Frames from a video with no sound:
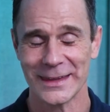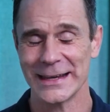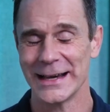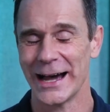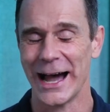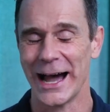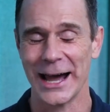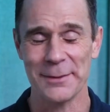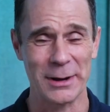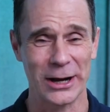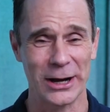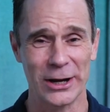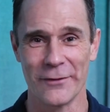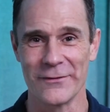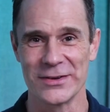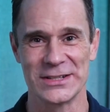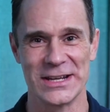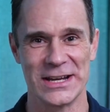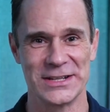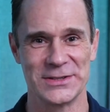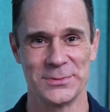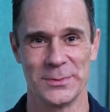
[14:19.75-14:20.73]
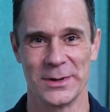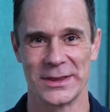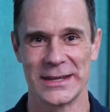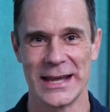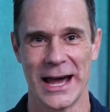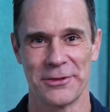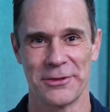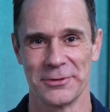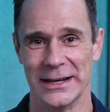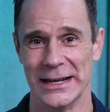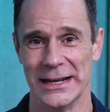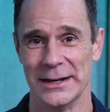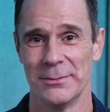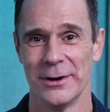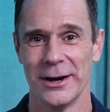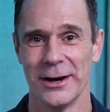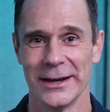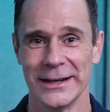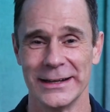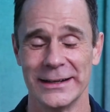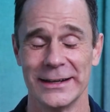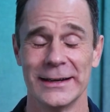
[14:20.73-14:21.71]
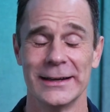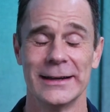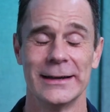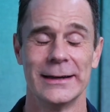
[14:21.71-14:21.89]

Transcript: I had my conversation with Catherine in mind